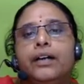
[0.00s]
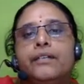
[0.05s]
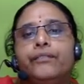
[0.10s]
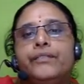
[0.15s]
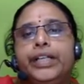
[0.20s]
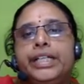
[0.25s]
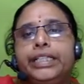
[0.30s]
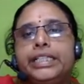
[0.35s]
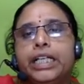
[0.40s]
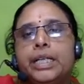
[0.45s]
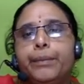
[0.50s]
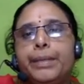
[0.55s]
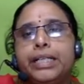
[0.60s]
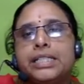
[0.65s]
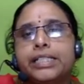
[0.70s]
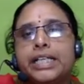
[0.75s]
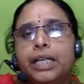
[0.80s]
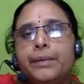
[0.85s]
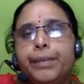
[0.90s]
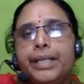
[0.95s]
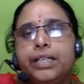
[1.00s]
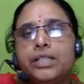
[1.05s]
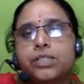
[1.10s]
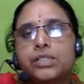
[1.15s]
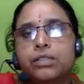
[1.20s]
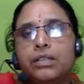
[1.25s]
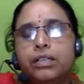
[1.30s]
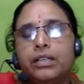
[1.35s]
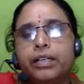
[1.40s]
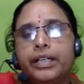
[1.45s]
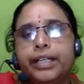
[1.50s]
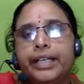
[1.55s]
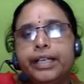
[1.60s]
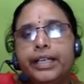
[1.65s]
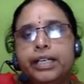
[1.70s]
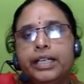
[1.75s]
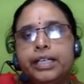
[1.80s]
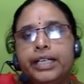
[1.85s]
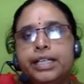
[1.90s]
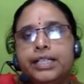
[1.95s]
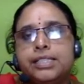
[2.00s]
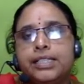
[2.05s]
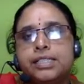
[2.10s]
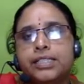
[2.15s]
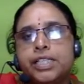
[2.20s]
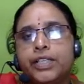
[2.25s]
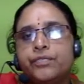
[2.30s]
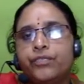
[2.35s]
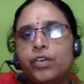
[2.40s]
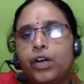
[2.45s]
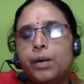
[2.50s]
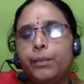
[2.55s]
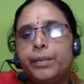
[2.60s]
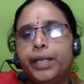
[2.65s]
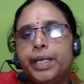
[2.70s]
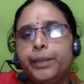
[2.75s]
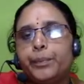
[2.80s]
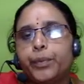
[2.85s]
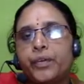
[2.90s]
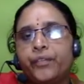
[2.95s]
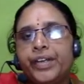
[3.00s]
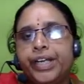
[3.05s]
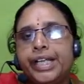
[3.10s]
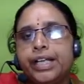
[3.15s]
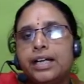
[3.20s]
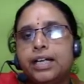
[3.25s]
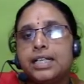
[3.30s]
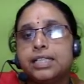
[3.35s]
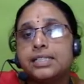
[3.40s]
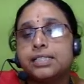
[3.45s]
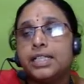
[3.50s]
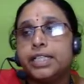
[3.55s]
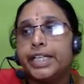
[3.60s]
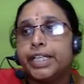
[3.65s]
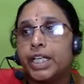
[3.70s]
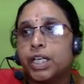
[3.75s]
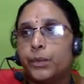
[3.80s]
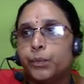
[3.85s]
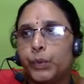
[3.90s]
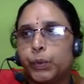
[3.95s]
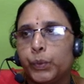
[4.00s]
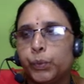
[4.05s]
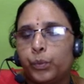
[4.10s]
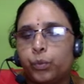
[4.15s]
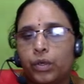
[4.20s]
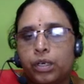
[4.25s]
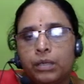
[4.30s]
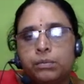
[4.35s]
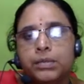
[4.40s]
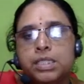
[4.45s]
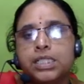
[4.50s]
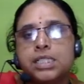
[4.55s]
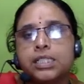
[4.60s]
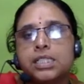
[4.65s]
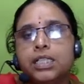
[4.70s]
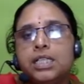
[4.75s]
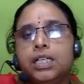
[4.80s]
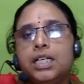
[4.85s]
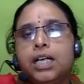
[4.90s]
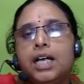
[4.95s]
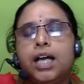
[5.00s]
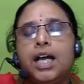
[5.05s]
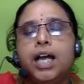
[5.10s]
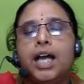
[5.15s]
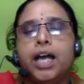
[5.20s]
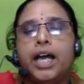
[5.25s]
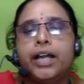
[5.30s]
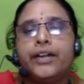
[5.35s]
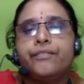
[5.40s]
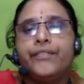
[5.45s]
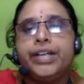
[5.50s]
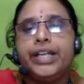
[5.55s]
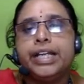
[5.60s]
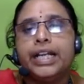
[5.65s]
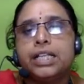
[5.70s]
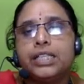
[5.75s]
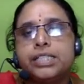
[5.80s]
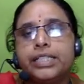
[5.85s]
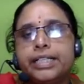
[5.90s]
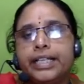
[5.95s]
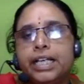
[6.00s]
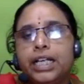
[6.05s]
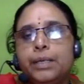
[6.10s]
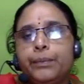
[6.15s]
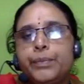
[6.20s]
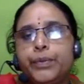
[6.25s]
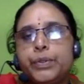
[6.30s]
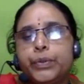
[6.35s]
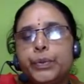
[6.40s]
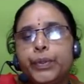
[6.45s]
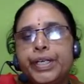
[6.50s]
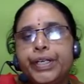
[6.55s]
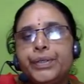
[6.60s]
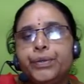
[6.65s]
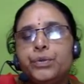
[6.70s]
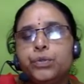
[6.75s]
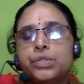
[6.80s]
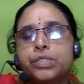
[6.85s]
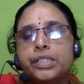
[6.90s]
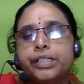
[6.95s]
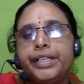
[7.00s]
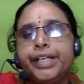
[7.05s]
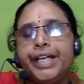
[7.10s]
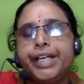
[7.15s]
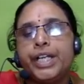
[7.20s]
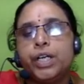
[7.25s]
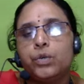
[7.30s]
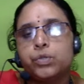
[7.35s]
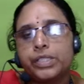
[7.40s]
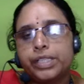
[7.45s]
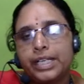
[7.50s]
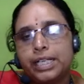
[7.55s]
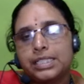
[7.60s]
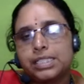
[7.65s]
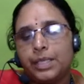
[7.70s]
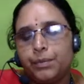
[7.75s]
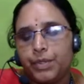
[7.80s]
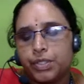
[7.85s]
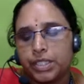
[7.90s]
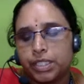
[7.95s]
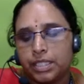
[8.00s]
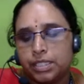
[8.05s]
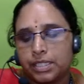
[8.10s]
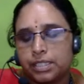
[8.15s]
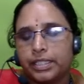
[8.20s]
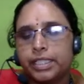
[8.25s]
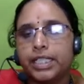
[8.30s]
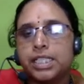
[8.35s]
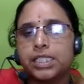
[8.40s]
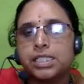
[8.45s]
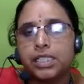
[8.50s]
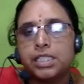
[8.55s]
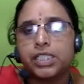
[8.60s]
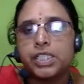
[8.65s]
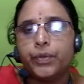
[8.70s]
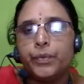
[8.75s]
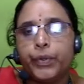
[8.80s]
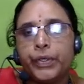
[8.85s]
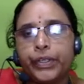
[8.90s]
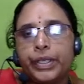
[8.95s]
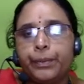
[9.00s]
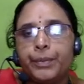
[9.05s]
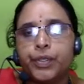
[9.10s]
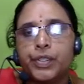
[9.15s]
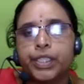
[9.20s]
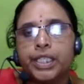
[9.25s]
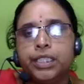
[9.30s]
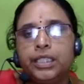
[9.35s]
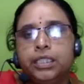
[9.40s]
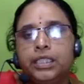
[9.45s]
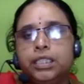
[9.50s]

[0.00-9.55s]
Wind turbines can be installed on existing farmland, providing additional income to farmers, and wind energy help to reduce greenhouse gas emissions, that is CO2 emission.